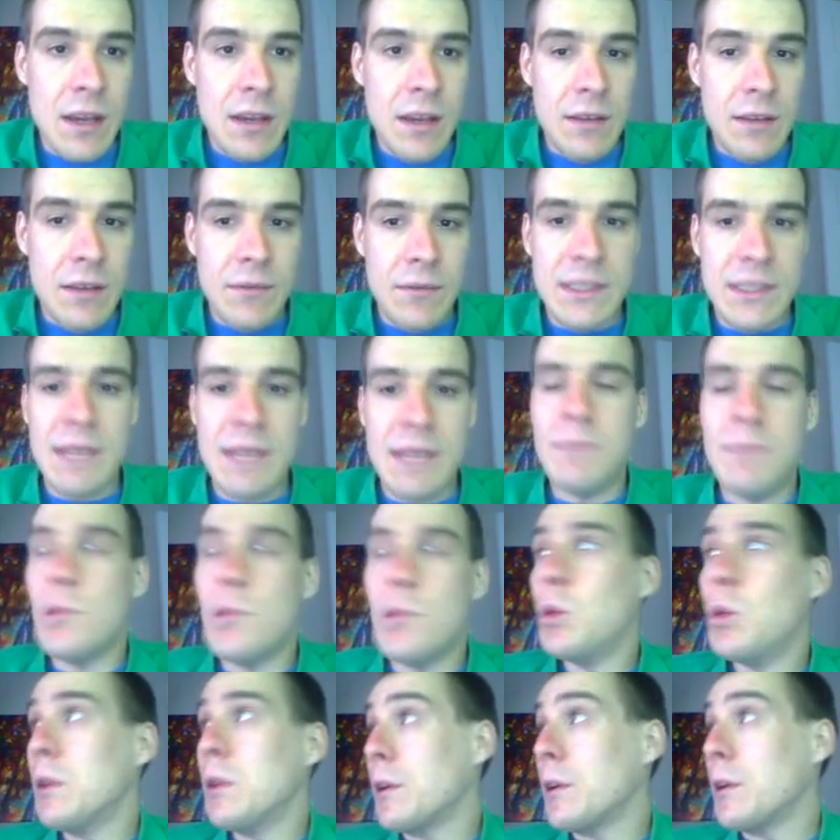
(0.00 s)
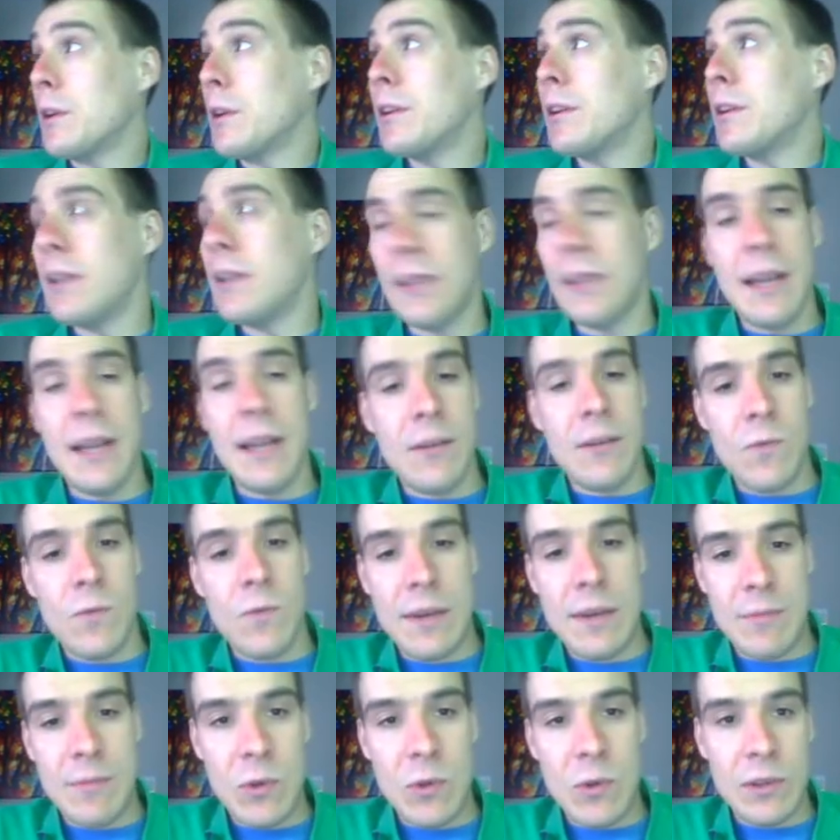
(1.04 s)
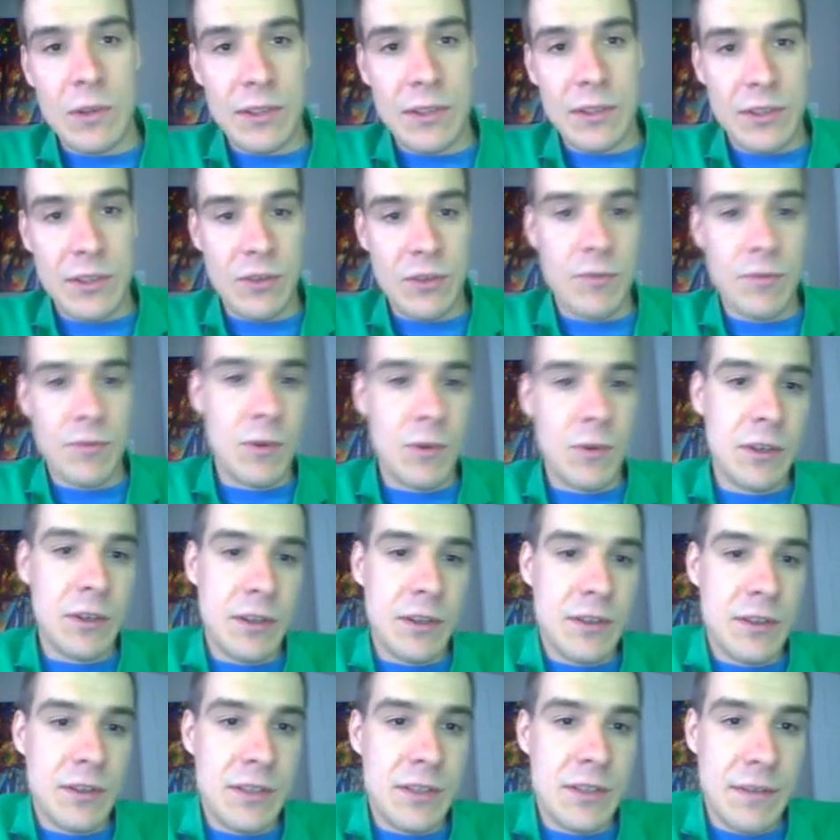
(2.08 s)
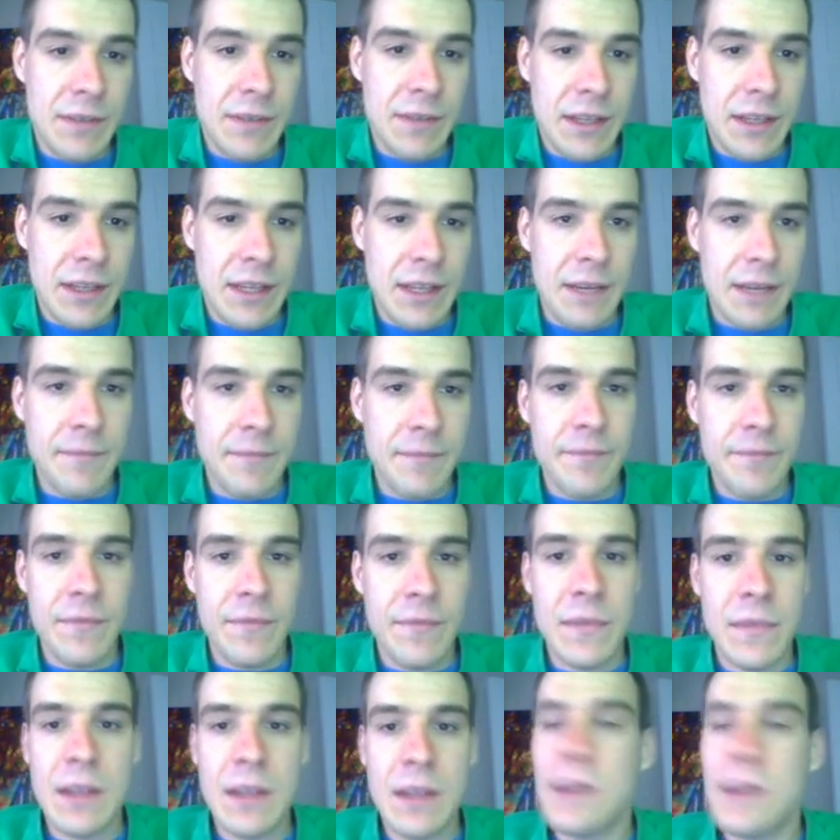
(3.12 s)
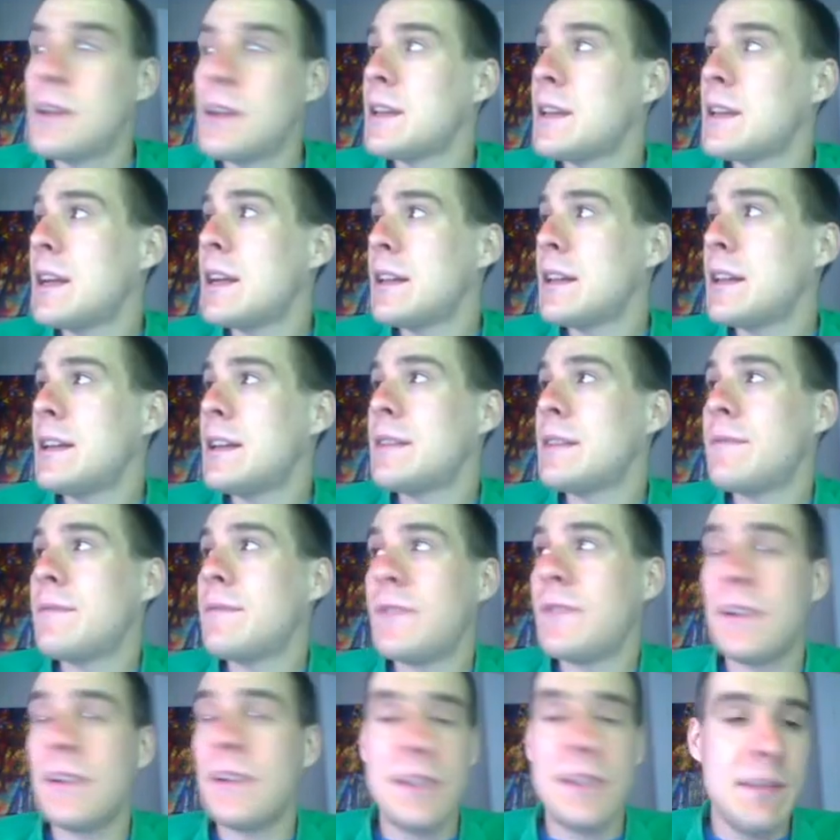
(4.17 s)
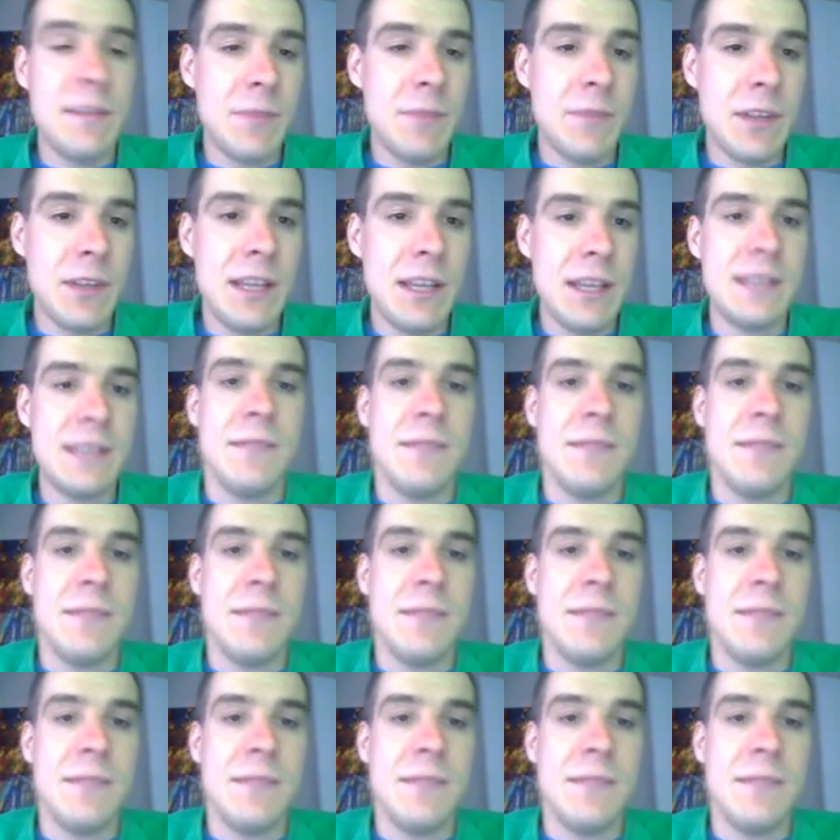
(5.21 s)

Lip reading: We say molar a lot, 1 molar, 2 molar, stuff like that. Calculate it, very simple. It's